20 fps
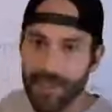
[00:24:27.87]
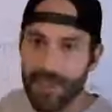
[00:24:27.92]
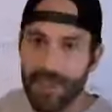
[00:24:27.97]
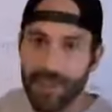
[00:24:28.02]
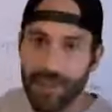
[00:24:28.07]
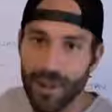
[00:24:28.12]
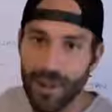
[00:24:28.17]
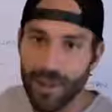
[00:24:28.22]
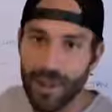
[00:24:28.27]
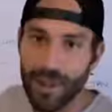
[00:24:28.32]
in a
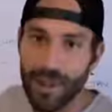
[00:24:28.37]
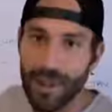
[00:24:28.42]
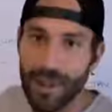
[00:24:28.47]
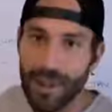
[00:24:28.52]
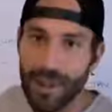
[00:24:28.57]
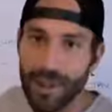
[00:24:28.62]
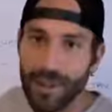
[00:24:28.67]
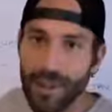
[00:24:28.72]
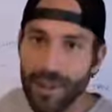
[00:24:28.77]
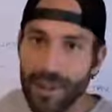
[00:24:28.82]
straight
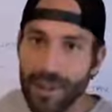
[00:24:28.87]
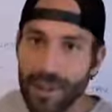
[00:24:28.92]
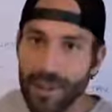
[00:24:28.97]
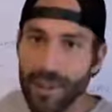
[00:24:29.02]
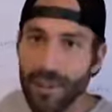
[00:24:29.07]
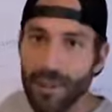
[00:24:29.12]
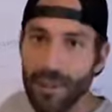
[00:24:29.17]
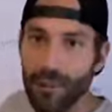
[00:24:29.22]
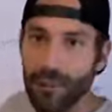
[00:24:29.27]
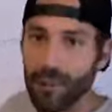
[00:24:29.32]
line.
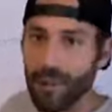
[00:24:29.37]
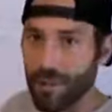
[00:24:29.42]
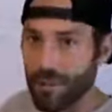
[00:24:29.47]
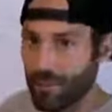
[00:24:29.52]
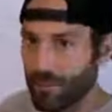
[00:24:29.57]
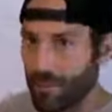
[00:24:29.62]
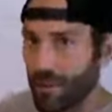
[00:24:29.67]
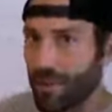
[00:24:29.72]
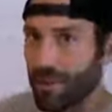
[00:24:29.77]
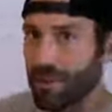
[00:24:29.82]
With
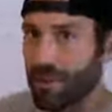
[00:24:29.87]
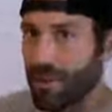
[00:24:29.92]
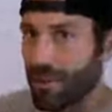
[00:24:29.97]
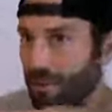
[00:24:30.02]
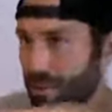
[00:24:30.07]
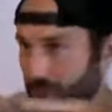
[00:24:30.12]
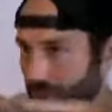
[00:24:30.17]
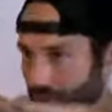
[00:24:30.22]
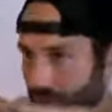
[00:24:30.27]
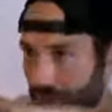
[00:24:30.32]
the rudders,
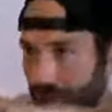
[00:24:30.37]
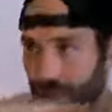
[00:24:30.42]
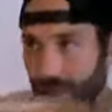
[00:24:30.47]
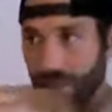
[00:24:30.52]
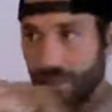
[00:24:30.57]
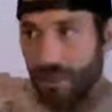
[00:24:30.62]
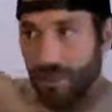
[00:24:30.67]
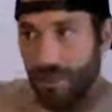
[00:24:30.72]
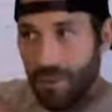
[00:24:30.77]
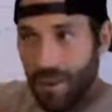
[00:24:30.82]
you're
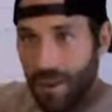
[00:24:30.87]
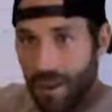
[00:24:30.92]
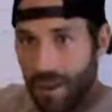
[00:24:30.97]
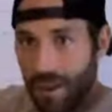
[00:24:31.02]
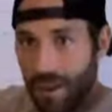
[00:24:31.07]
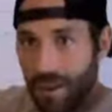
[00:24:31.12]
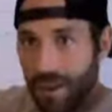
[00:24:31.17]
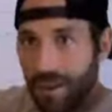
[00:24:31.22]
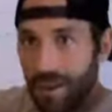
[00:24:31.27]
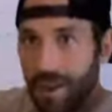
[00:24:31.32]
cutting through the
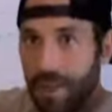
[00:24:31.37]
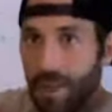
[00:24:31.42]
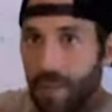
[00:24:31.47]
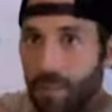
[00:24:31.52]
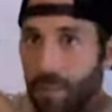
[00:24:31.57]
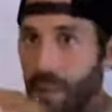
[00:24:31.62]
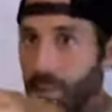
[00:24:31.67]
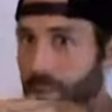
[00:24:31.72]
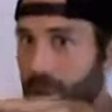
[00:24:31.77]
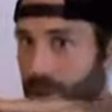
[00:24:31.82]
air,
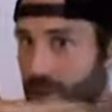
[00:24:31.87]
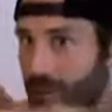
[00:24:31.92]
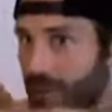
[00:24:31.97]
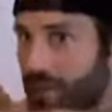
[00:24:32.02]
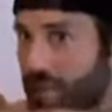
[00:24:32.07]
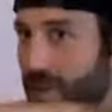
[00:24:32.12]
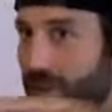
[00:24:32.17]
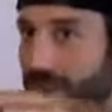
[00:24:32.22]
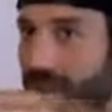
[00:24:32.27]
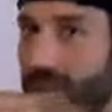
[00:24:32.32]
but you're
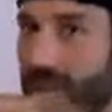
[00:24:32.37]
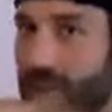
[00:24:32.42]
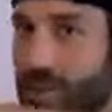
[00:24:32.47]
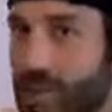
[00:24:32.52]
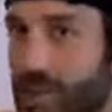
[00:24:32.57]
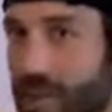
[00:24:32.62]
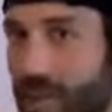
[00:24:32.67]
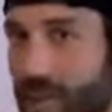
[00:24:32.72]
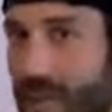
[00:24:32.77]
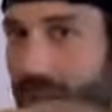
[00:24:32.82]
flying in a
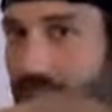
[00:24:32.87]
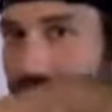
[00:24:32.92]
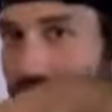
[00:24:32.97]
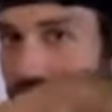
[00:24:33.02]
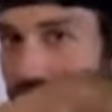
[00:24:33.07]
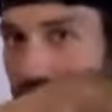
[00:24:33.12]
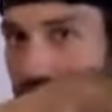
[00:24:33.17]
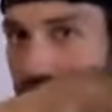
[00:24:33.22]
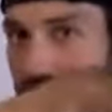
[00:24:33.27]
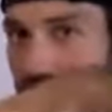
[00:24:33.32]
straight line
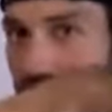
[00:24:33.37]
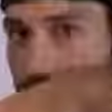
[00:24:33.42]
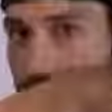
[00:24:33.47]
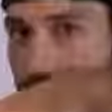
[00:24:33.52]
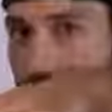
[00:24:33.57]
with the